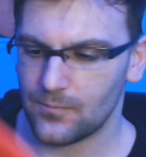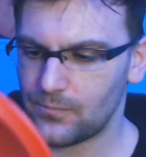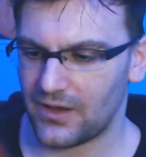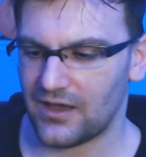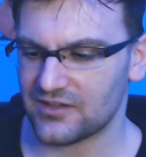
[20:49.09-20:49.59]

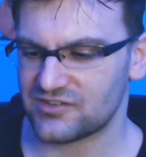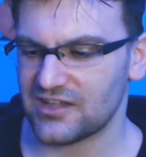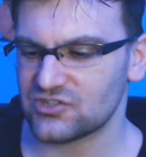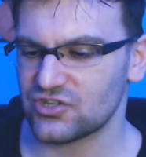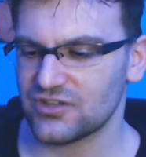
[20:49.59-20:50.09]
but
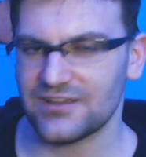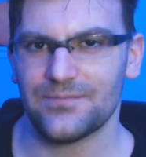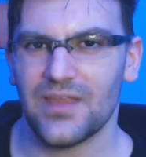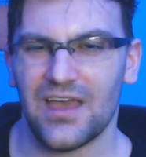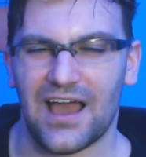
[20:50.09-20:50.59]
essentially,
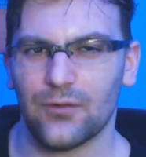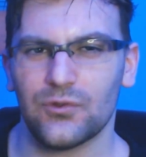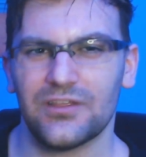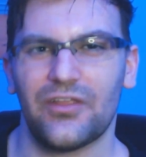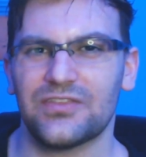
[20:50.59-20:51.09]
I
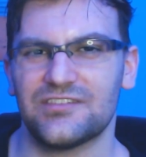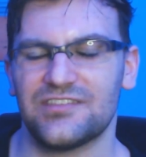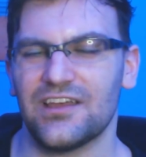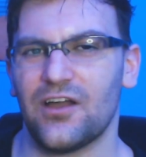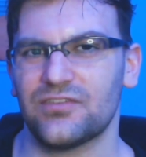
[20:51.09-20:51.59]
really like this
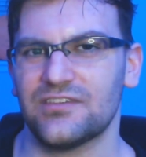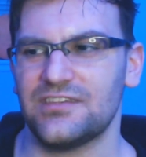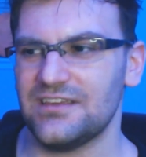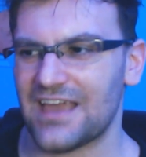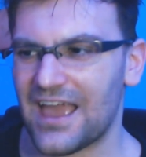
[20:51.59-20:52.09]
thing off the tee.